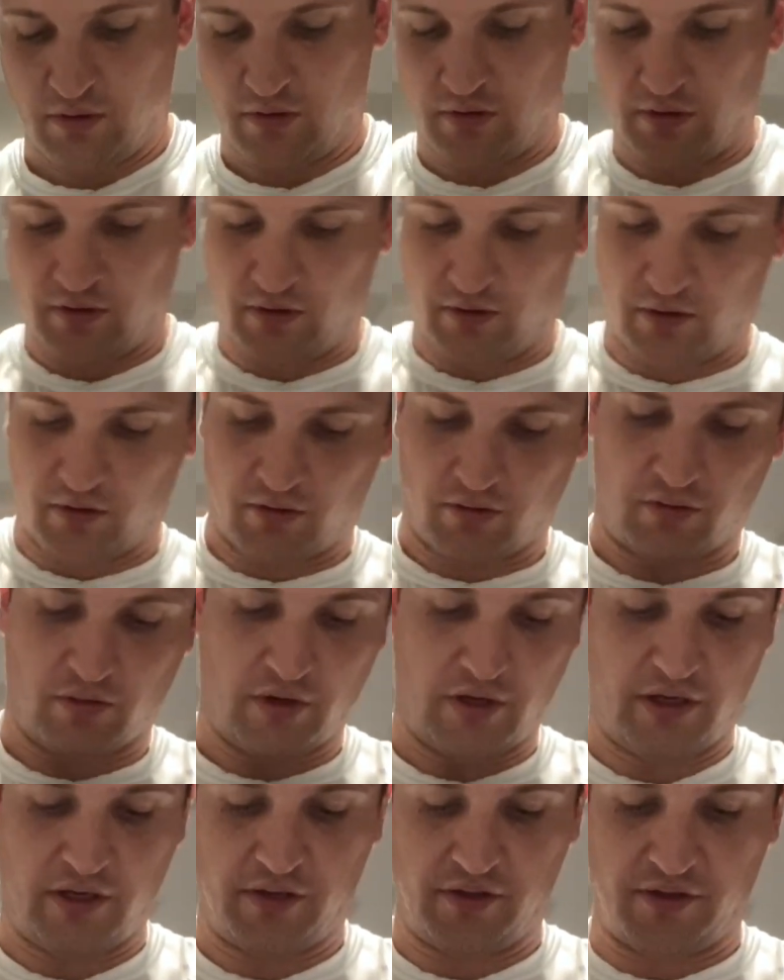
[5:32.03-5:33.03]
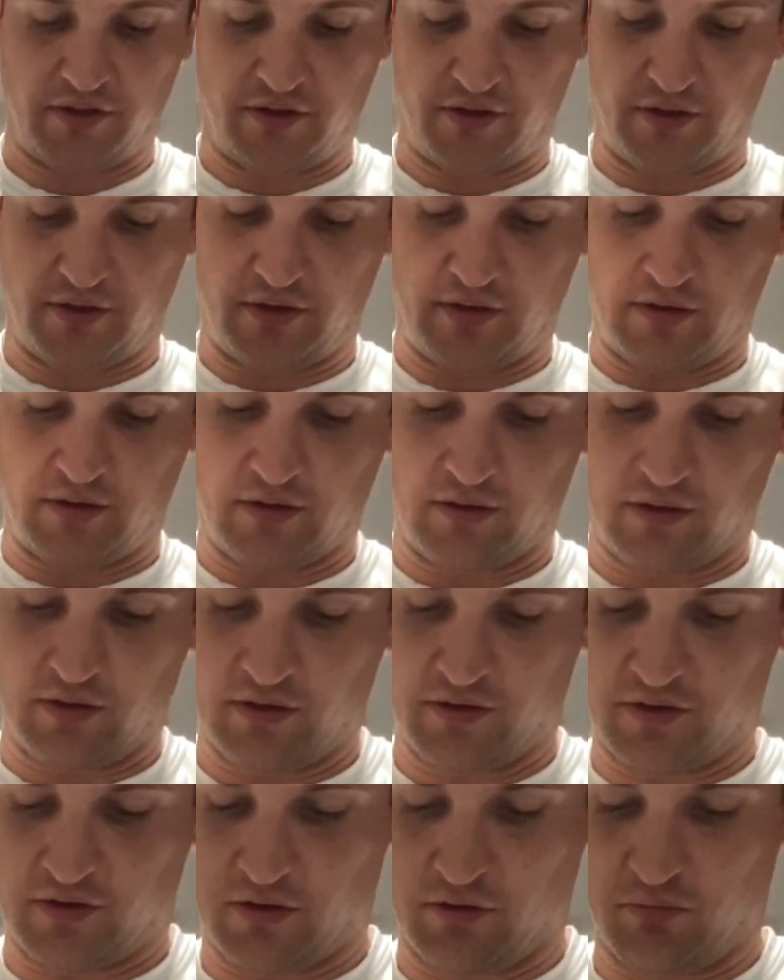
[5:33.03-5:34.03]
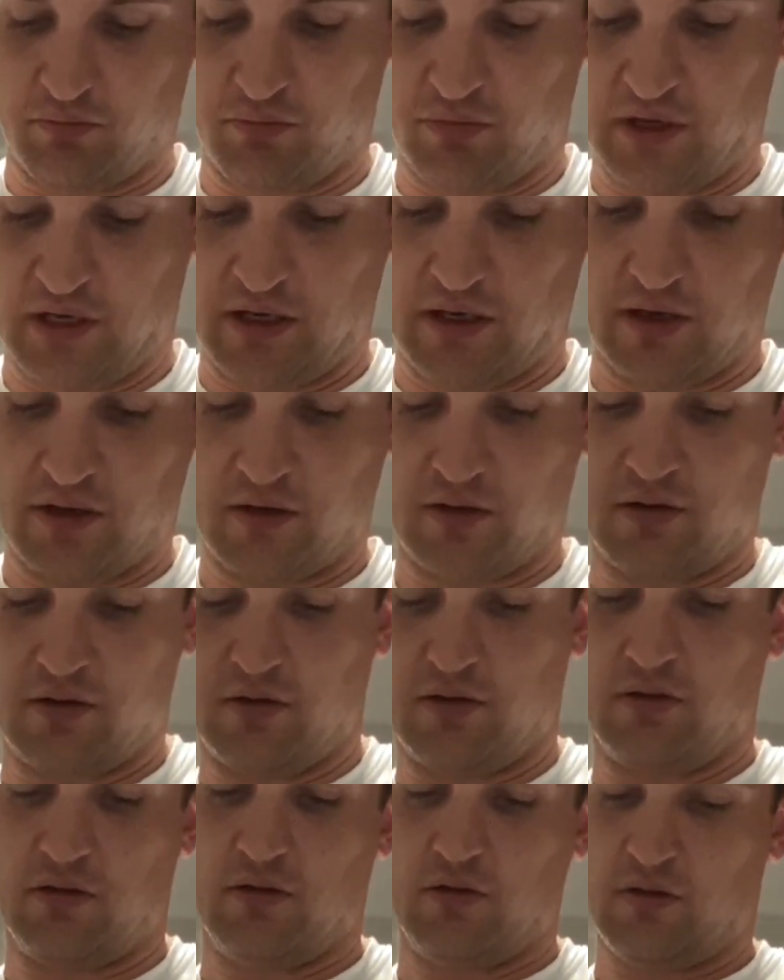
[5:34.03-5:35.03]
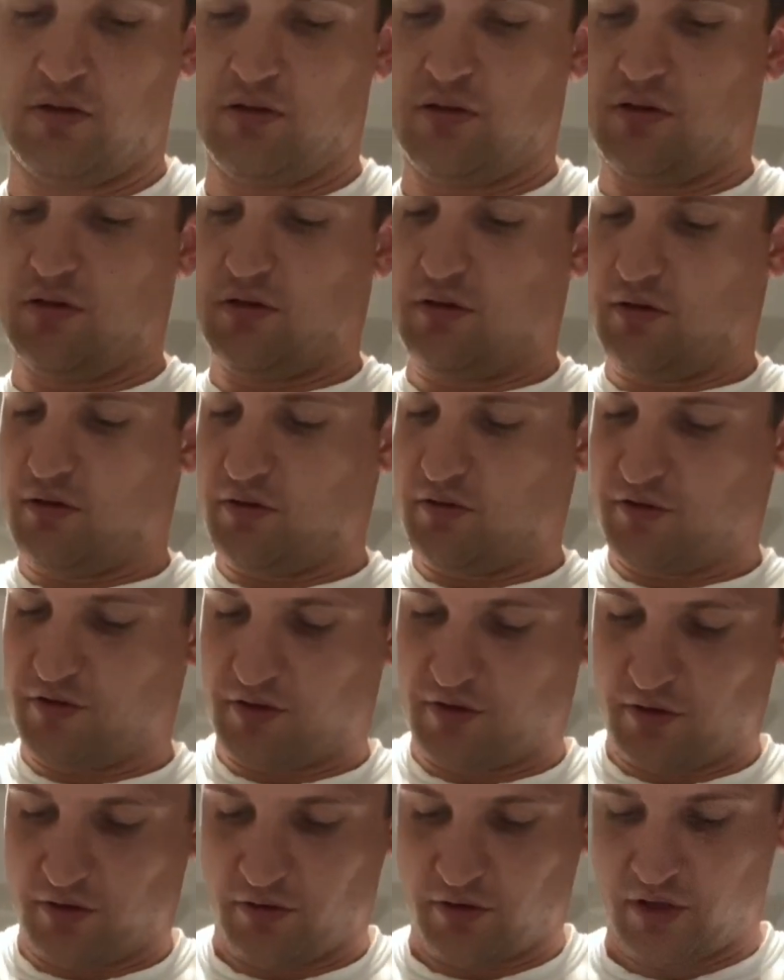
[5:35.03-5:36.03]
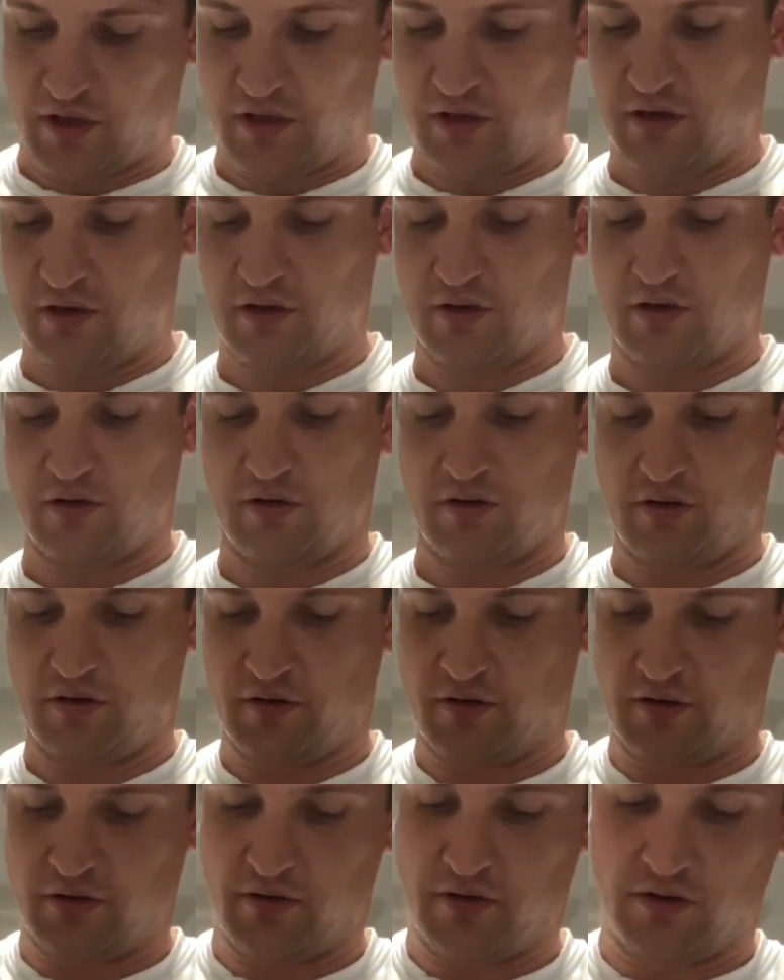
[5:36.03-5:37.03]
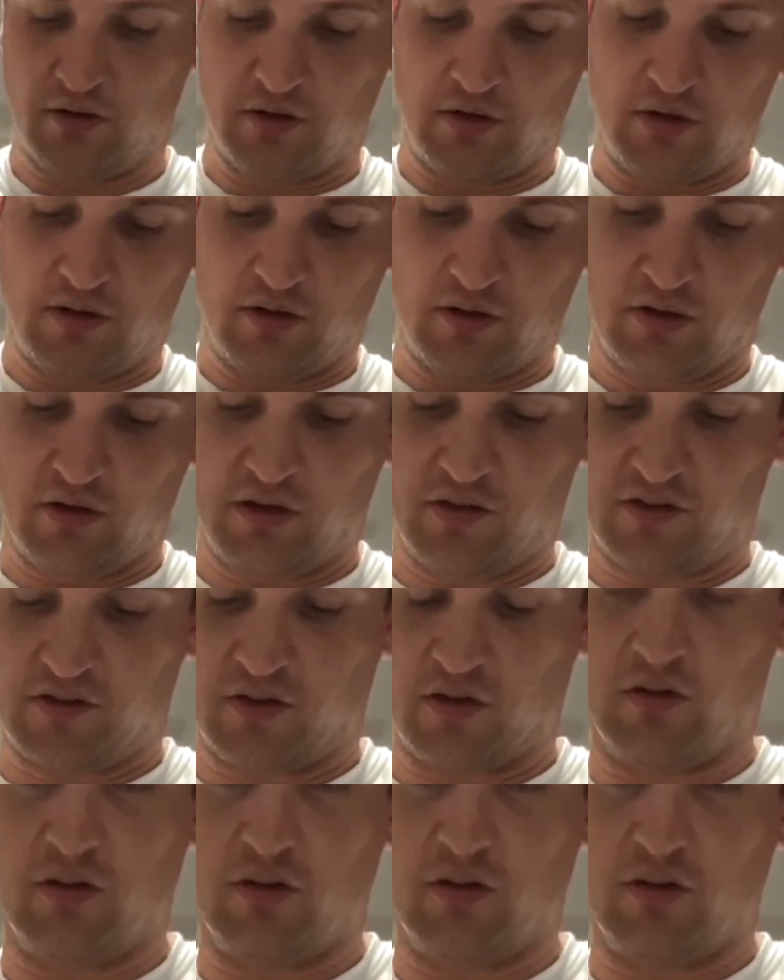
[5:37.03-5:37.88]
All right. Let's go back. Let's go here. Let's go